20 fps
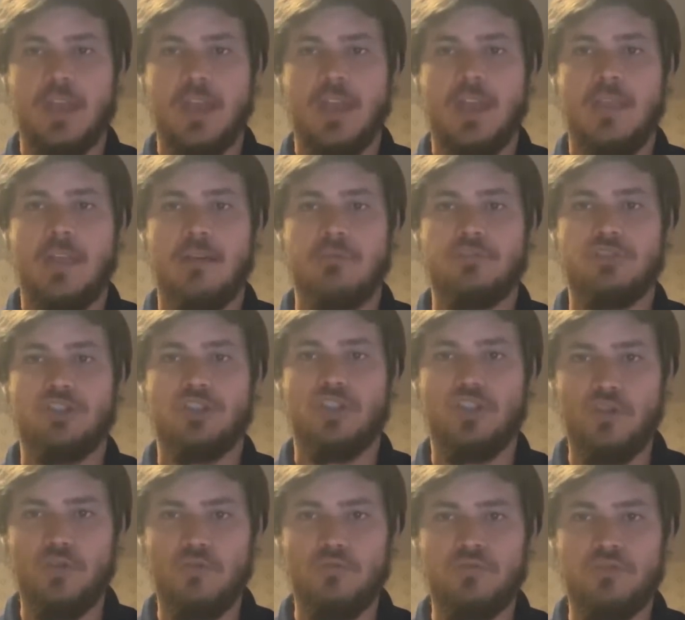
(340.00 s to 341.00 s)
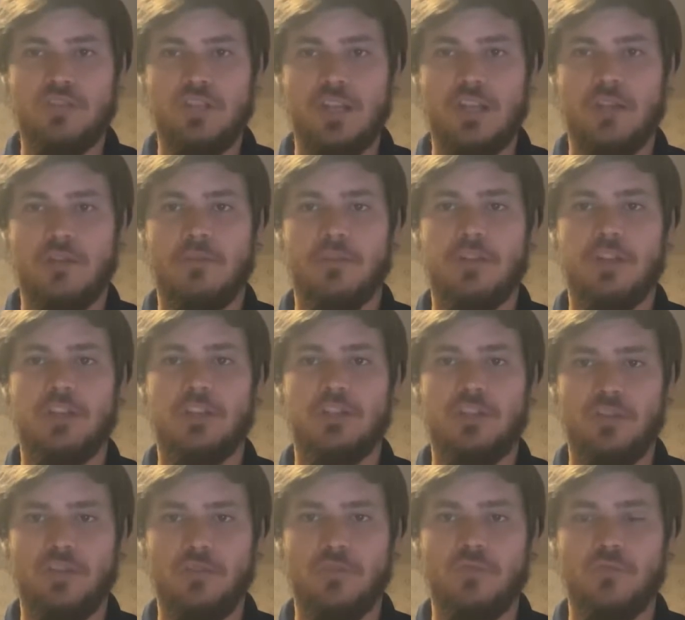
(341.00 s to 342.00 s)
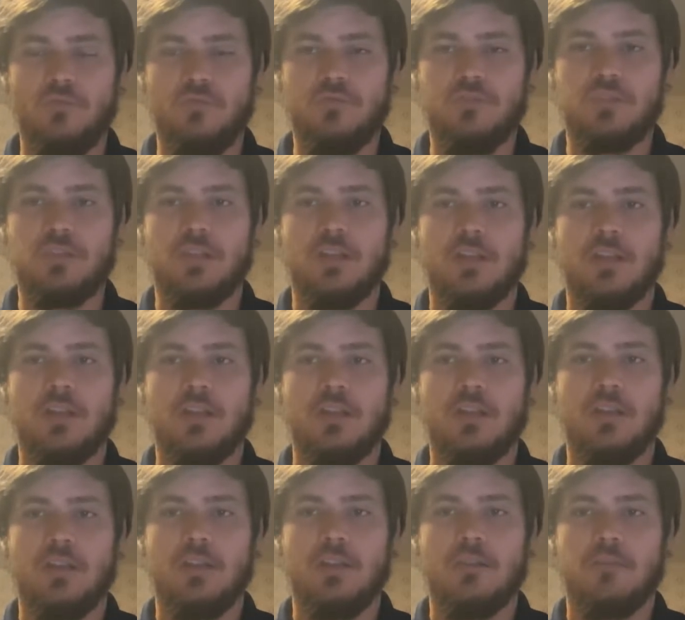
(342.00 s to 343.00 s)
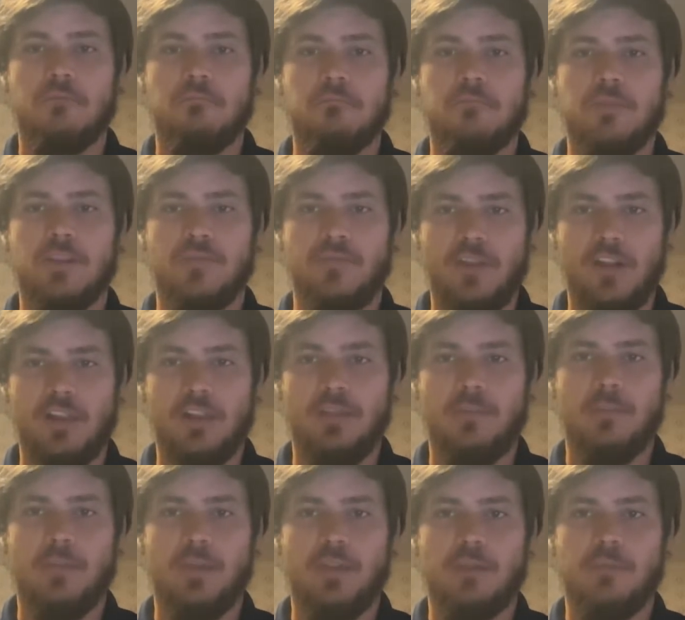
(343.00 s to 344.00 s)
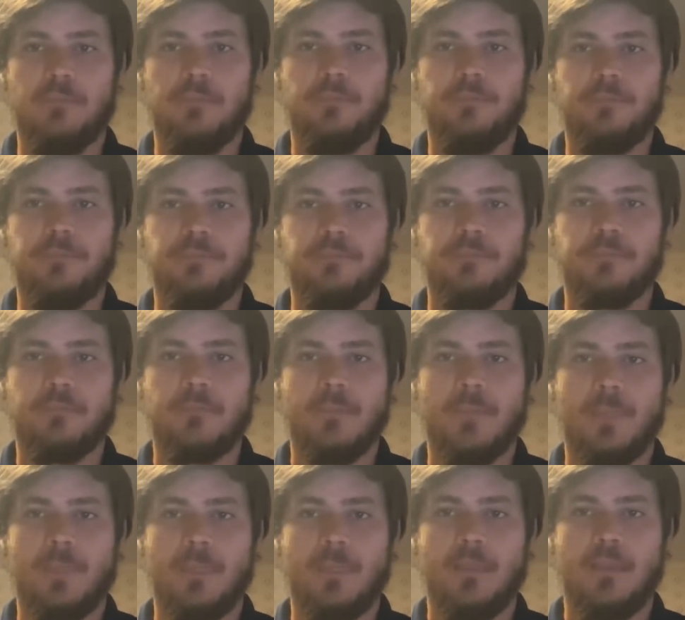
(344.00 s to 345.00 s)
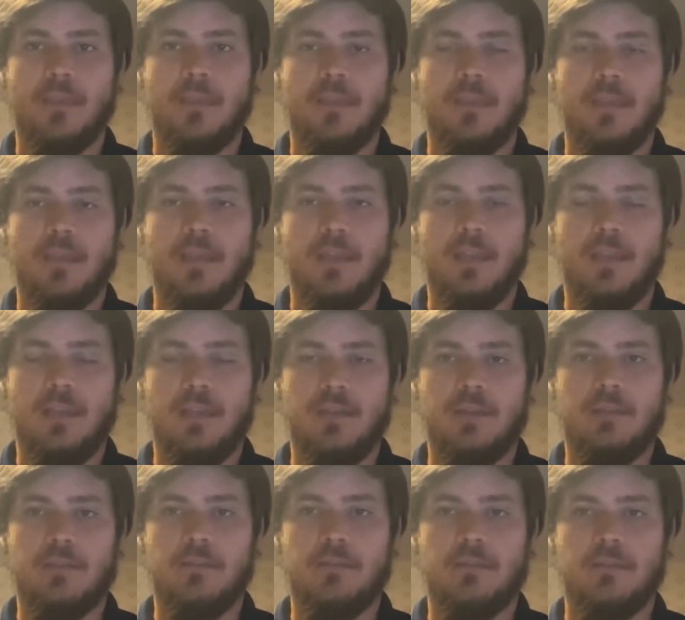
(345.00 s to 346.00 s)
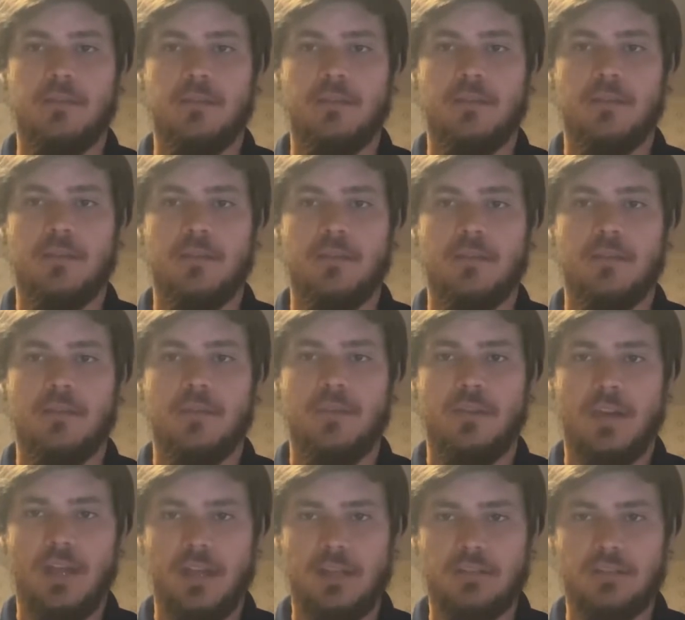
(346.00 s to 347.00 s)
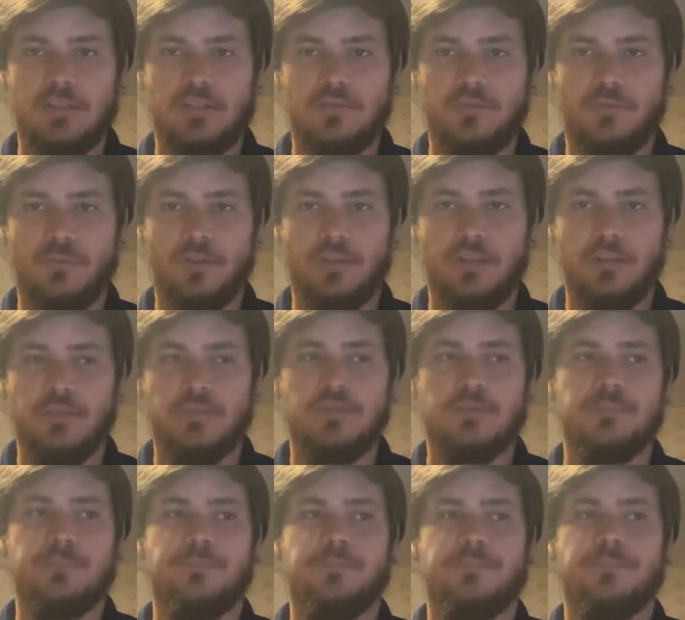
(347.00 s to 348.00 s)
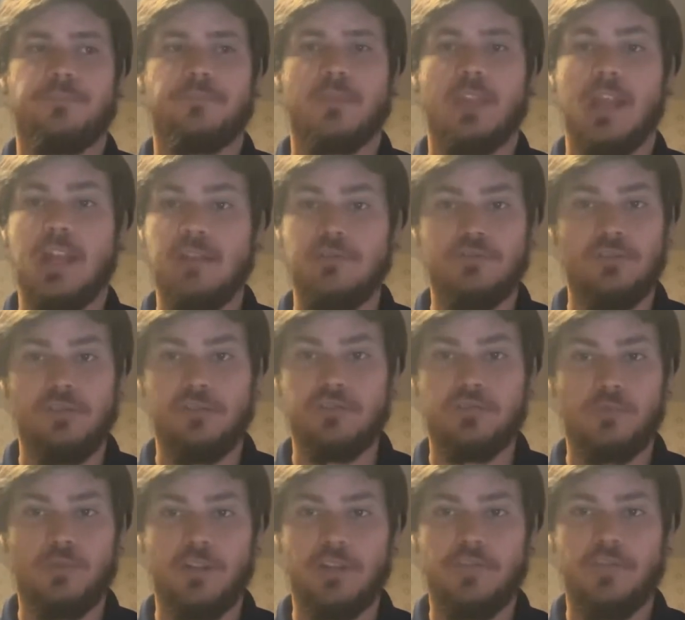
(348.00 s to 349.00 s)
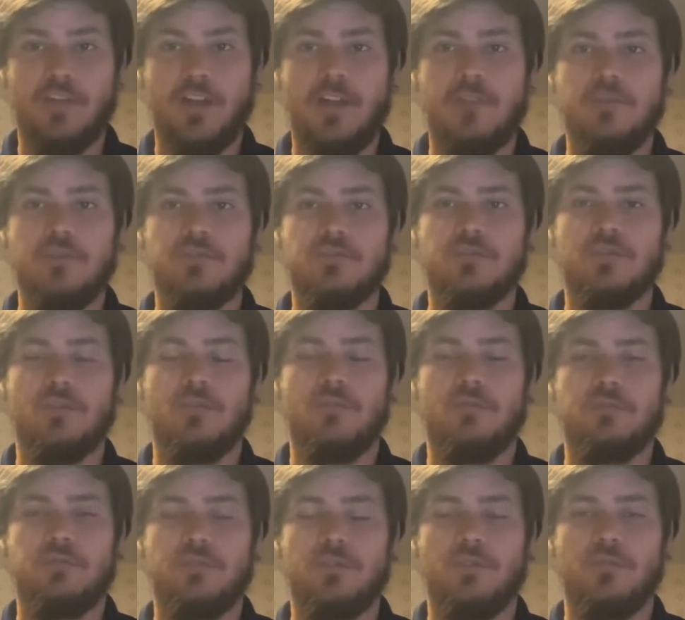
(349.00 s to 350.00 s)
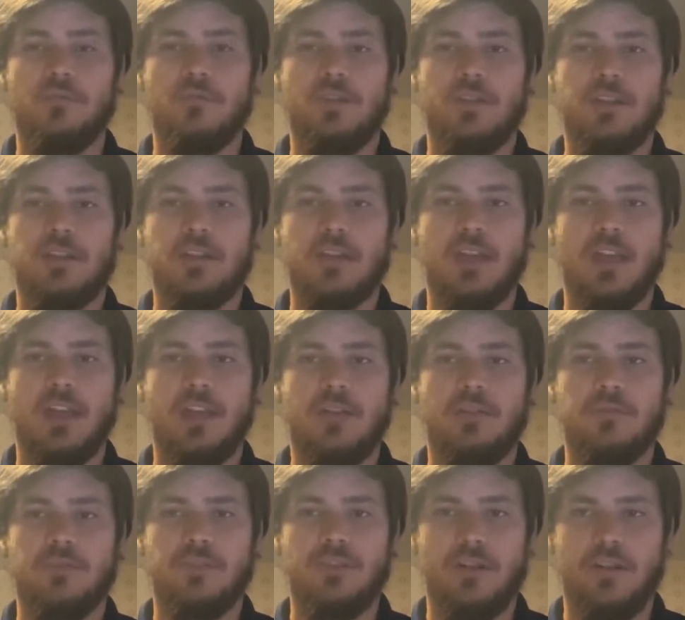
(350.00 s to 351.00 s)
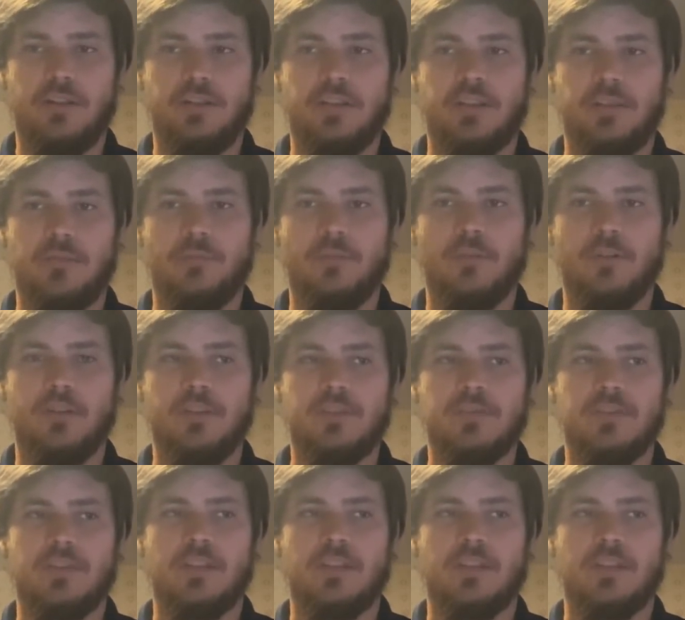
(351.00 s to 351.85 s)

That was a huge deal and a huge development in the 1920s. And he was only 25 years old. Look at how young he was.